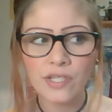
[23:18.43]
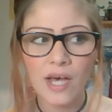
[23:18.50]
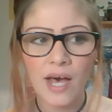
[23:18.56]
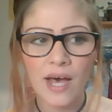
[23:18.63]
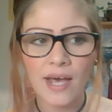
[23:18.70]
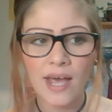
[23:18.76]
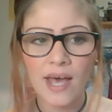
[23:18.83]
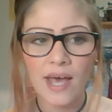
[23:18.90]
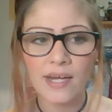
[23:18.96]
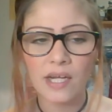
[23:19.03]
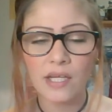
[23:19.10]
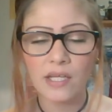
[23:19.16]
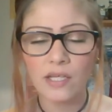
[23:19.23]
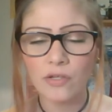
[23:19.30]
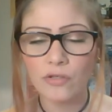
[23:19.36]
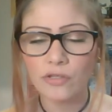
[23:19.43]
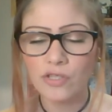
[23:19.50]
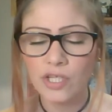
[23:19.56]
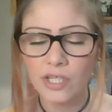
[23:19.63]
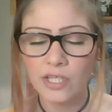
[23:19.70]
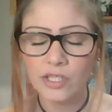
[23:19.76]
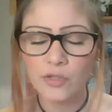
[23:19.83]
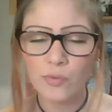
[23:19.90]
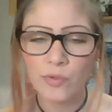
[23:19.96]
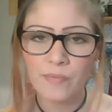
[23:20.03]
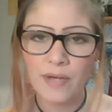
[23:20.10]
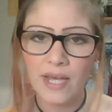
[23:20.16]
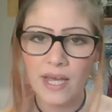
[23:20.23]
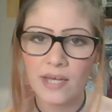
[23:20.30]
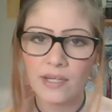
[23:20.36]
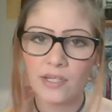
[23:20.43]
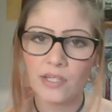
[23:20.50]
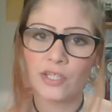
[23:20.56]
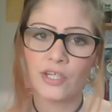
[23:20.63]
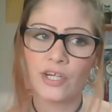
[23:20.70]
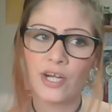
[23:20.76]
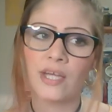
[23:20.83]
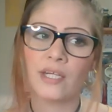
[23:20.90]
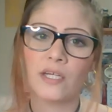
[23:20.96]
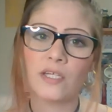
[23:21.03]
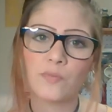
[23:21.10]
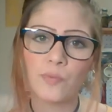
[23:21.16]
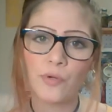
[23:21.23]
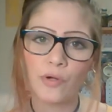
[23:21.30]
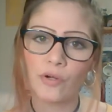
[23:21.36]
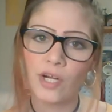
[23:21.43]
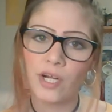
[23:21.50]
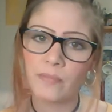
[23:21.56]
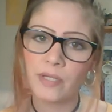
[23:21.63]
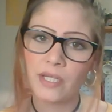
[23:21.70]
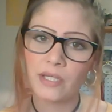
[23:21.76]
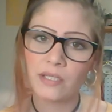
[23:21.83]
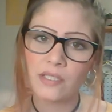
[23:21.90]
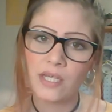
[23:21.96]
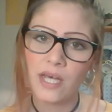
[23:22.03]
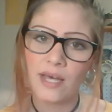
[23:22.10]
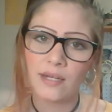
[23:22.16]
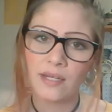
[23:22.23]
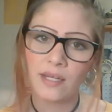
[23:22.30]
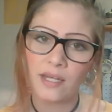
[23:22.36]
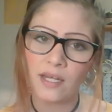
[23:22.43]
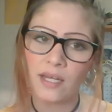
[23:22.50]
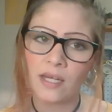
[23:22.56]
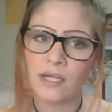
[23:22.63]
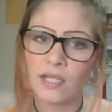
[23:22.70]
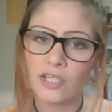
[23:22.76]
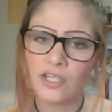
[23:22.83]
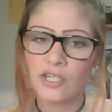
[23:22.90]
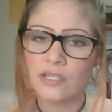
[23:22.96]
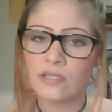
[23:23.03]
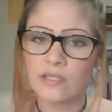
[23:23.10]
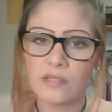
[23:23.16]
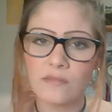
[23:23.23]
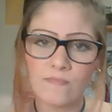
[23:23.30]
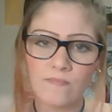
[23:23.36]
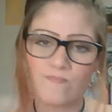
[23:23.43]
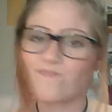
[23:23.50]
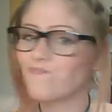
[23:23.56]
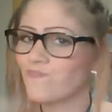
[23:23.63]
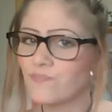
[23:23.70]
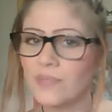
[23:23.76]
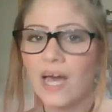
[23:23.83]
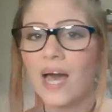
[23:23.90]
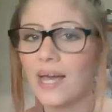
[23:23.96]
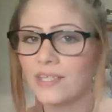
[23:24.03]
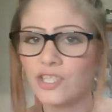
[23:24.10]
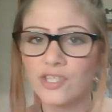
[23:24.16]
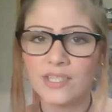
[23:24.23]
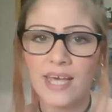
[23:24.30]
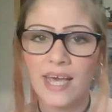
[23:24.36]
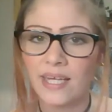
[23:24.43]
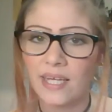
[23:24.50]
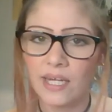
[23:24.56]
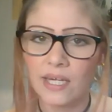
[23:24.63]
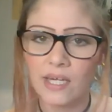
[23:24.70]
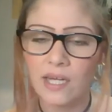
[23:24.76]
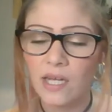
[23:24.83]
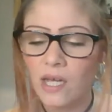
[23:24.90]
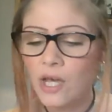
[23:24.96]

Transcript: I had a huge glitch with my editor and his programming to edit, and I just can't get it.